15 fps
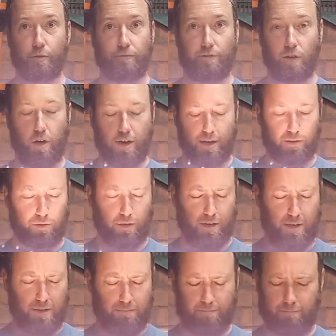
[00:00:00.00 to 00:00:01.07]
diodes on
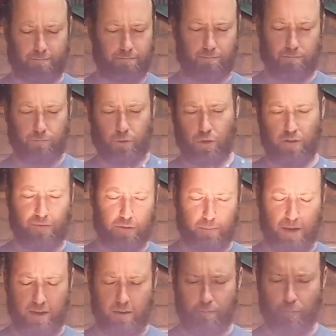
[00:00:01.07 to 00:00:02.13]
a surface
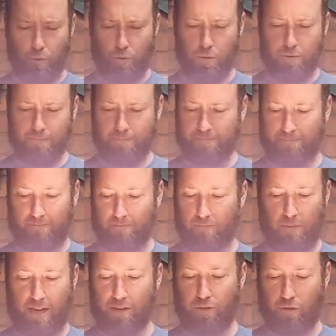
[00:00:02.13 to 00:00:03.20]
mounted board,
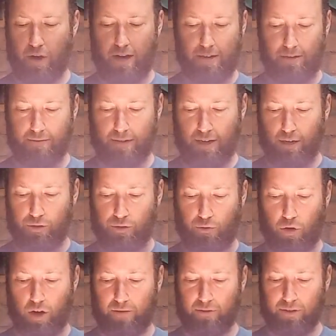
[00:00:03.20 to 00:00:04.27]
integrated
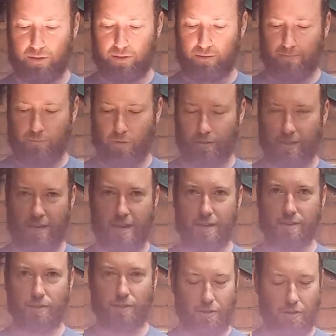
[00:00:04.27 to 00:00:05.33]
drivers on the
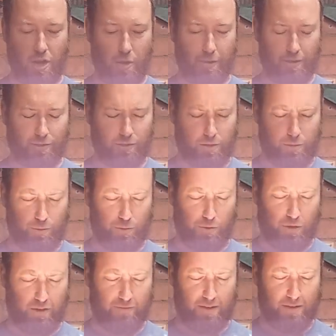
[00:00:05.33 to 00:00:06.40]
edge, no external
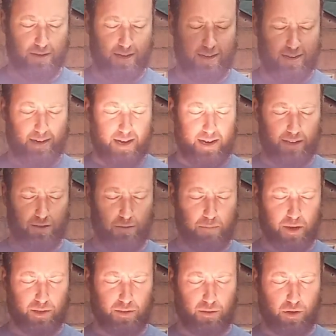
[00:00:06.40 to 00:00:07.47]
driver, and it's a
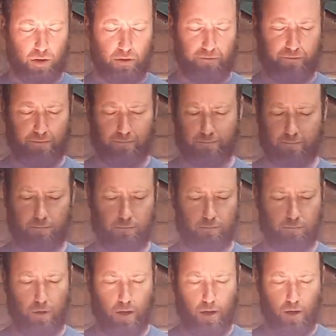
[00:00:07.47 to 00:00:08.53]
mix of
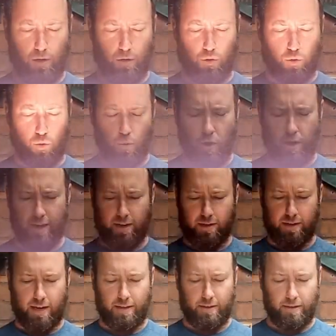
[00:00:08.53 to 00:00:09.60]
cool white,
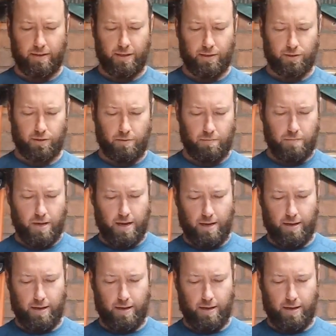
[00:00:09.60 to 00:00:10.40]
and then there's some